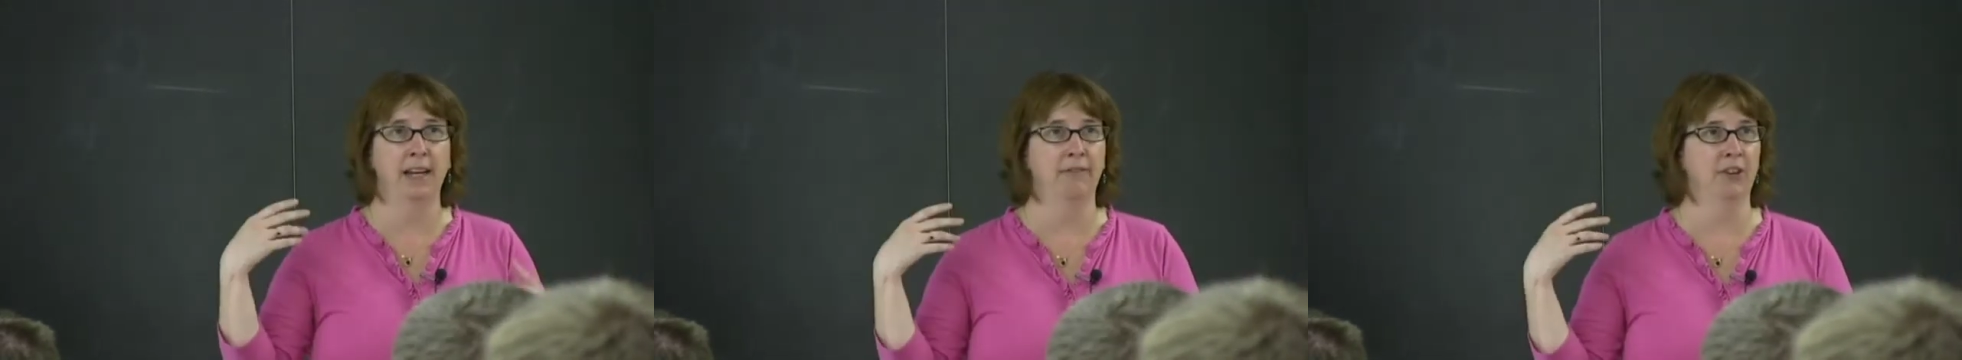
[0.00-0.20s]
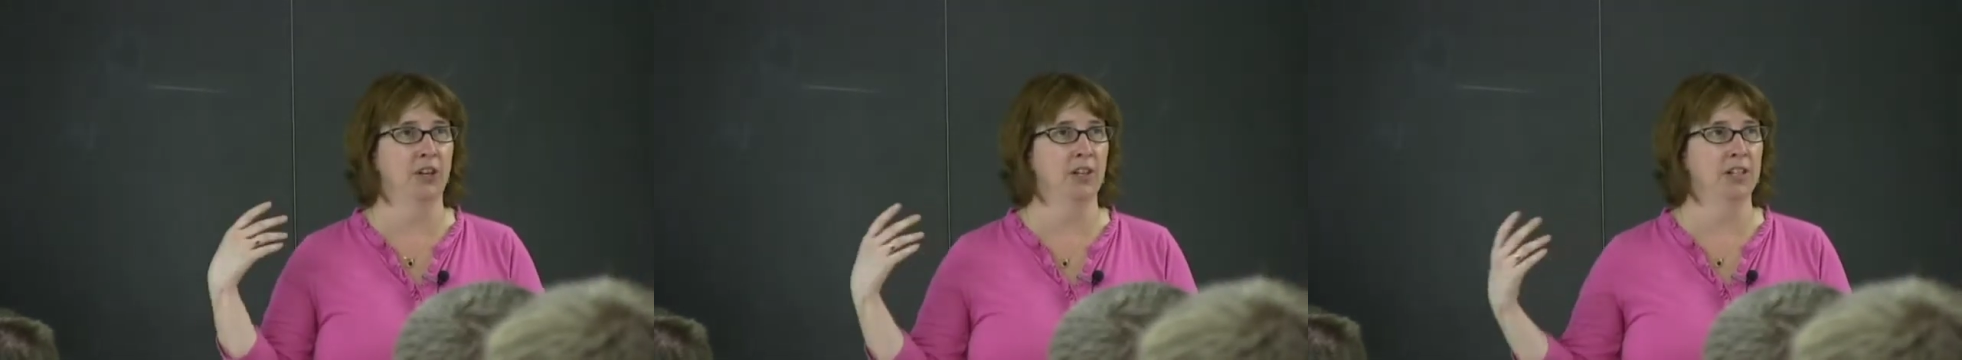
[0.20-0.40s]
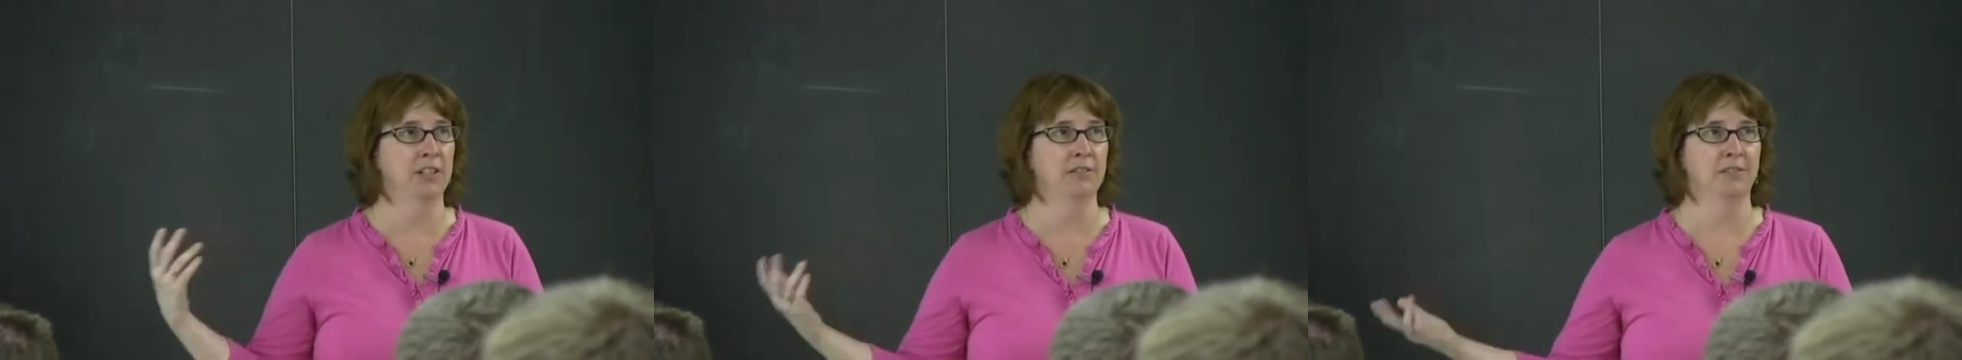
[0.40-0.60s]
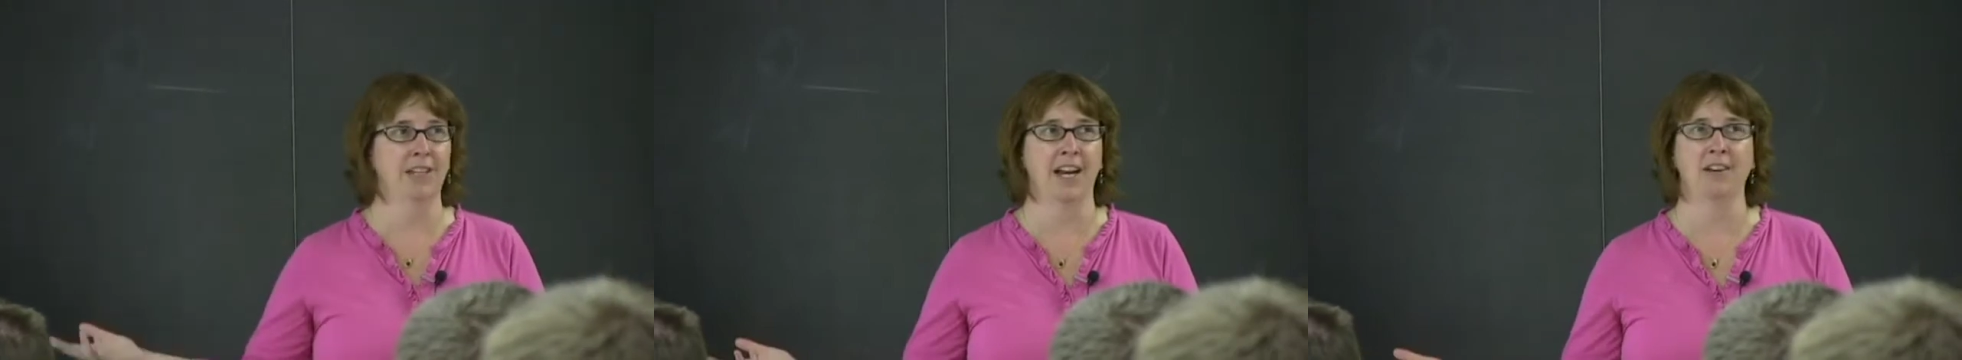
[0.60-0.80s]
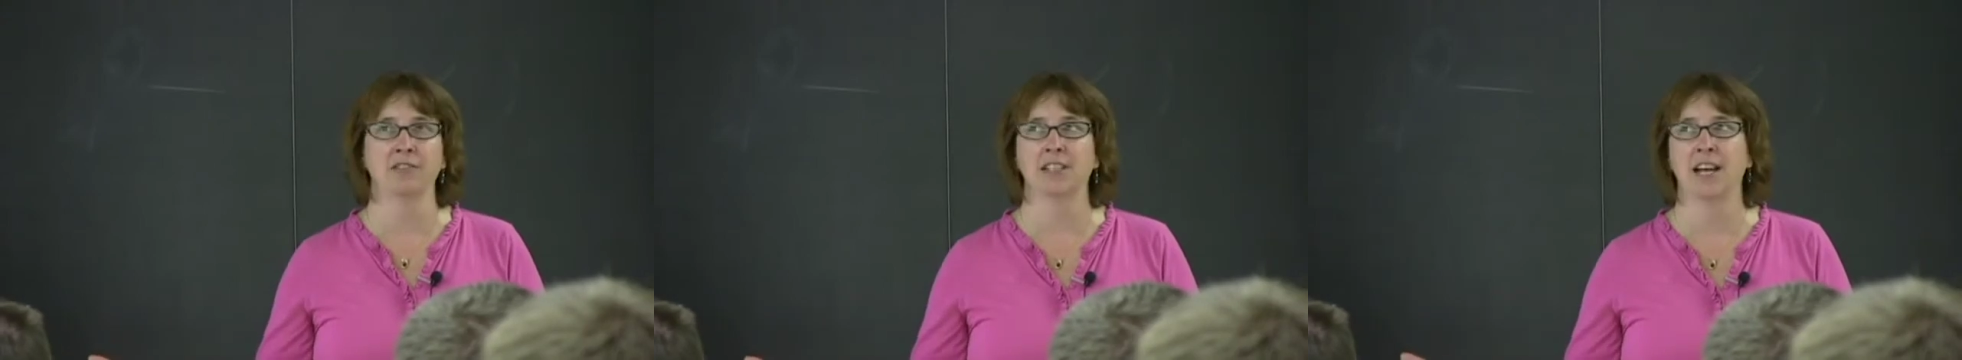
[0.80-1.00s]
If you're in
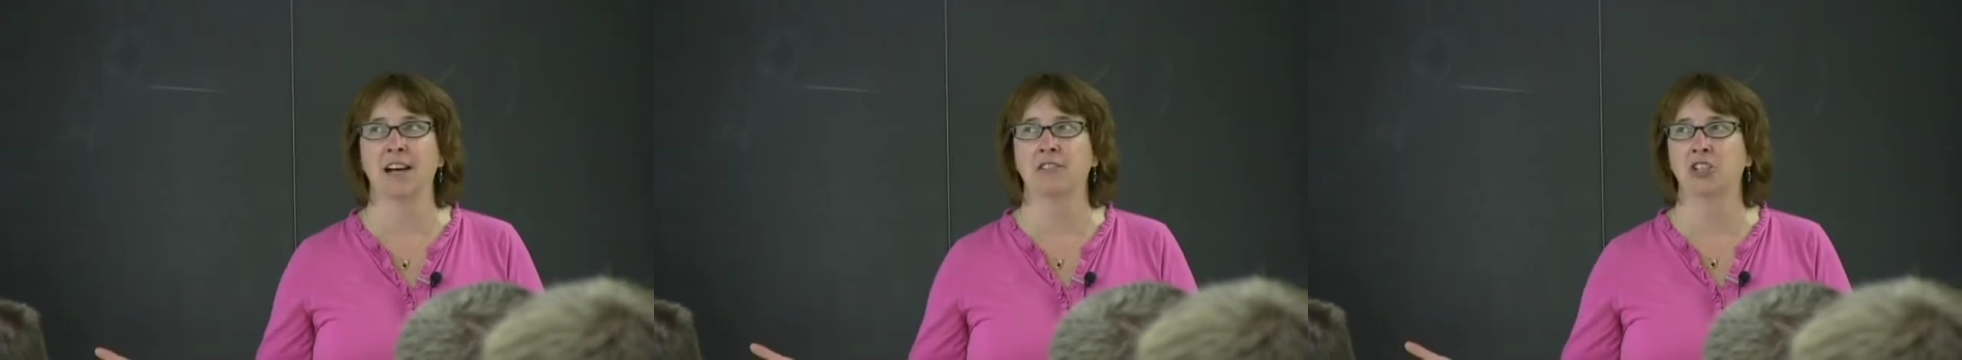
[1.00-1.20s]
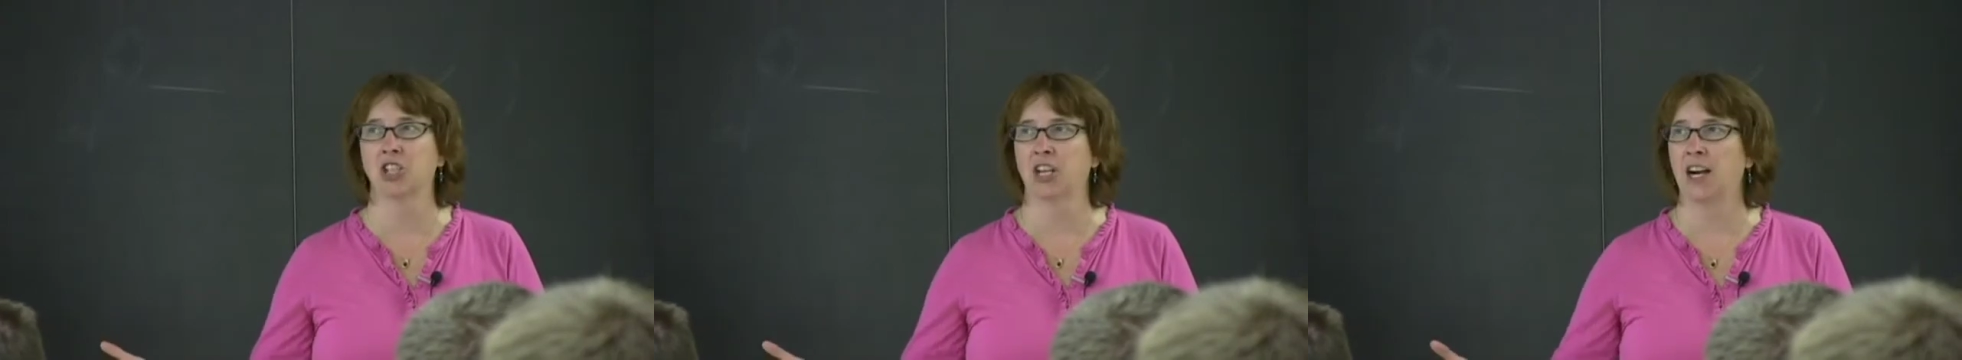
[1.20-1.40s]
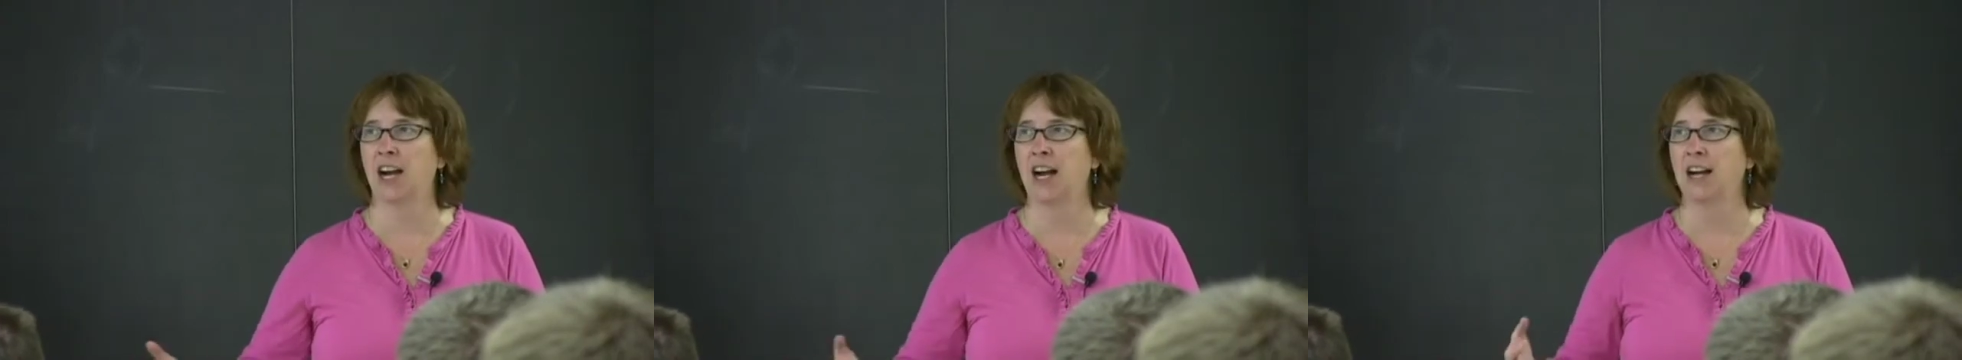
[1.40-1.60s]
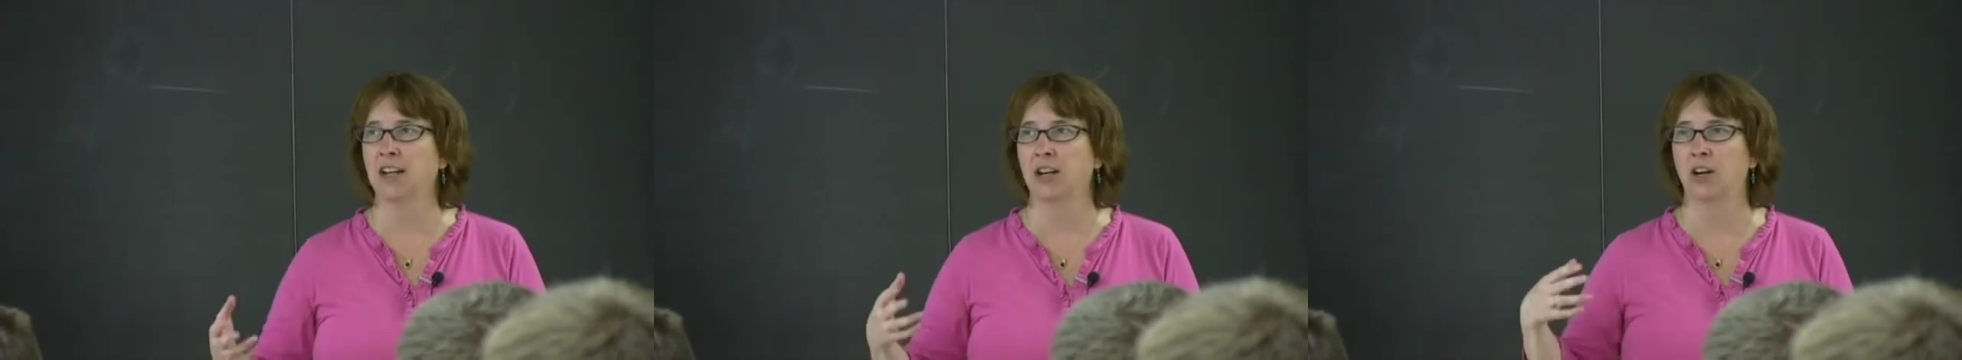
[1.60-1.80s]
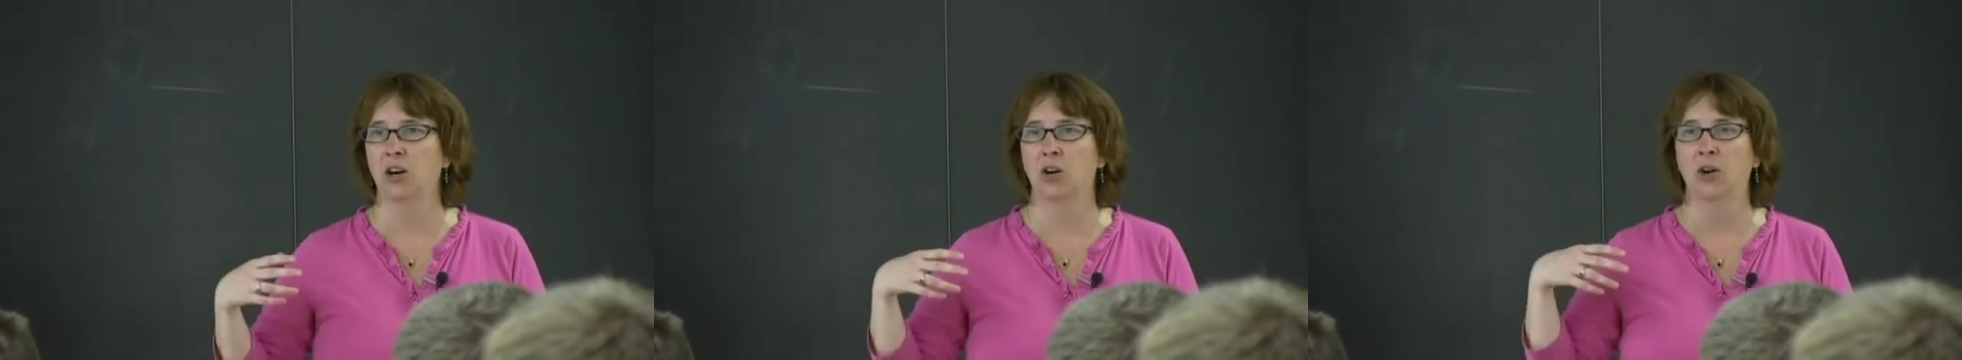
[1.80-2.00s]
downtown
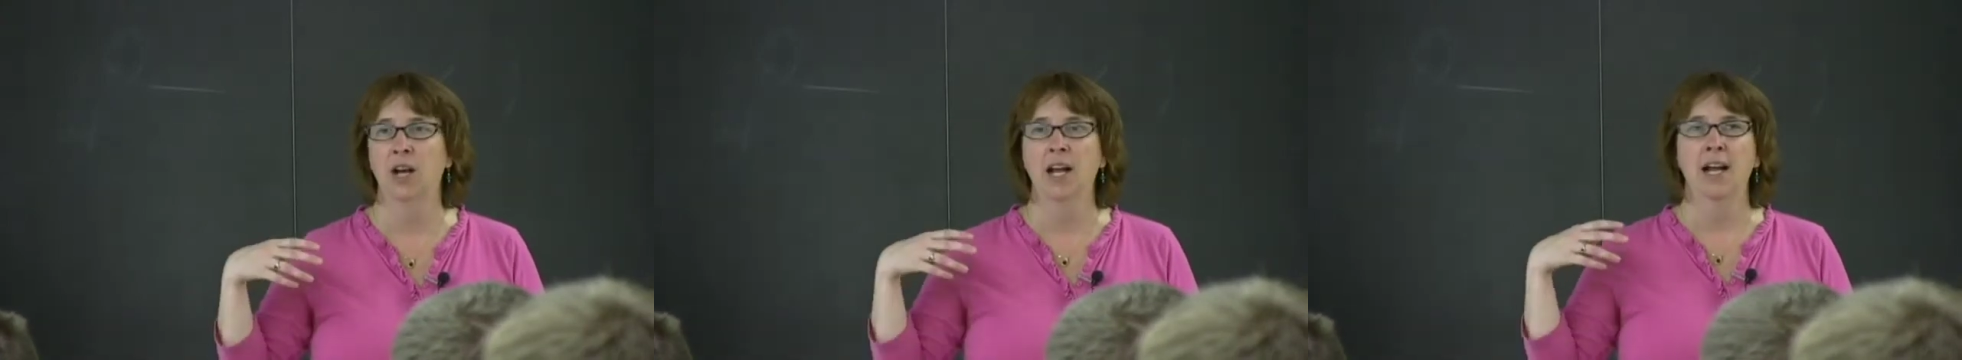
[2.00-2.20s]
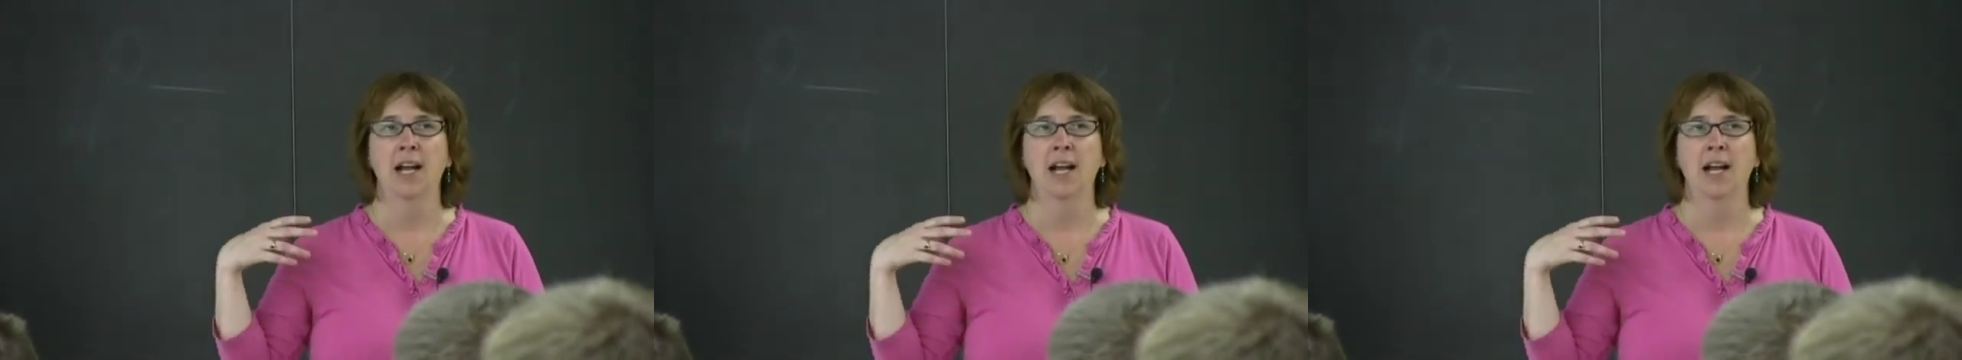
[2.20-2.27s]
Chicago,